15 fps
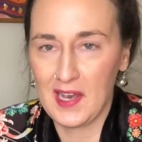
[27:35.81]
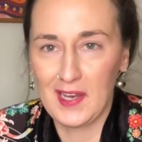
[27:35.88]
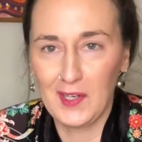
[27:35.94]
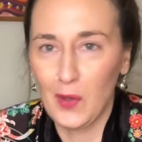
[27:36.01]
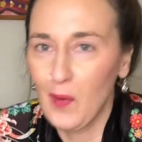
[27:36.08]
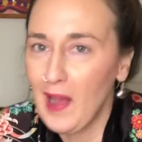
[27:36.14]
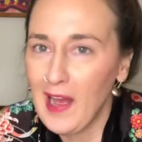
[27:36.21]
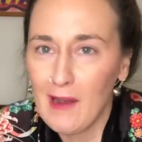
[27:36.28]
I
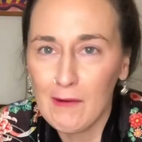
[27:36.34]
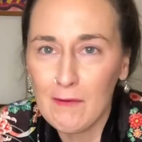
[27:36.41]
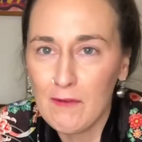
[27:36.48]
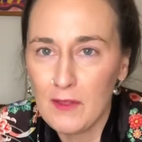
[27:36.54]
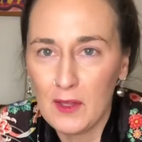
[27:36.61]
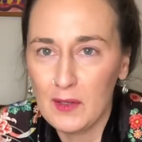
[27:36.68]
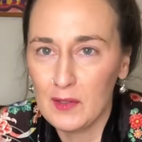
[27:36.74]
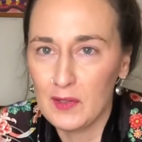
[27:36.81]
don't have
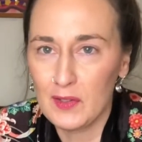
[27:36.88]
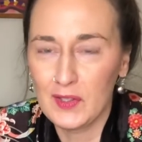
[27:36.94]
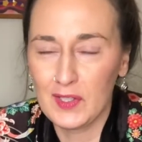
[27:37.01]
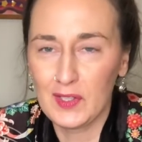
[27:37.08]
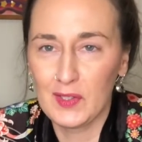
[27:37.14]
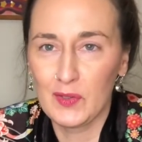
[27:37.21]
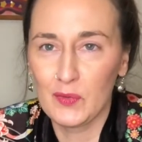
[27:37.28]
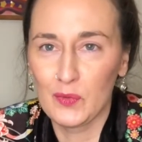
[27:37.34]
the
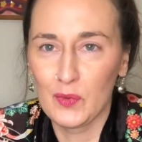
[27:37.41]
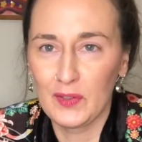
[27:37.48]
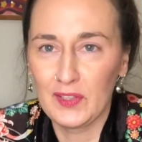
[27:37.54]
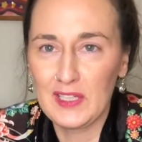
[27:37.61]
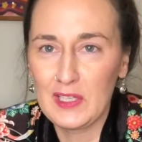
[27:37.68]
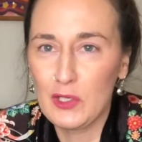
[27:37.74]
the really